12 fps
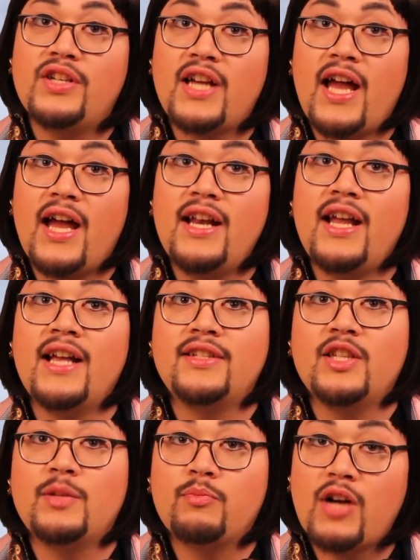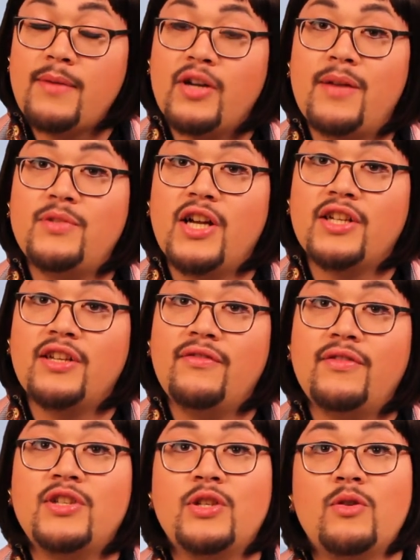which had as its primary
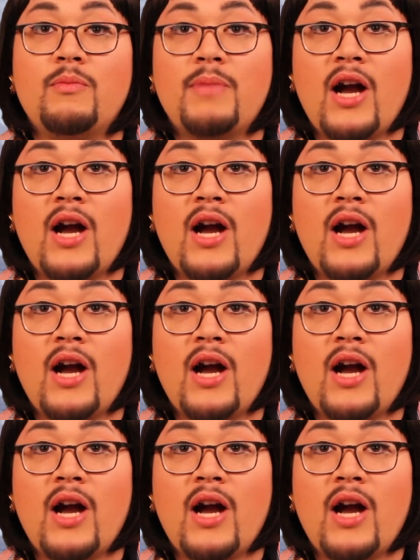objective to